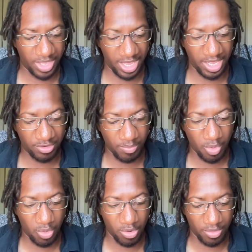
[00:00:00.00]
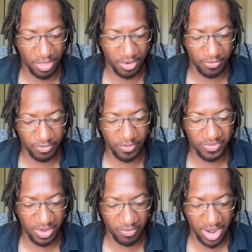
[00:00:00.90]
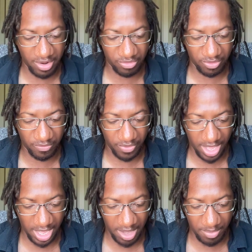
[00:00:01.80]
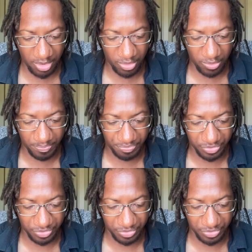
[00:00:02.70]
and more than 50 rounds of ammo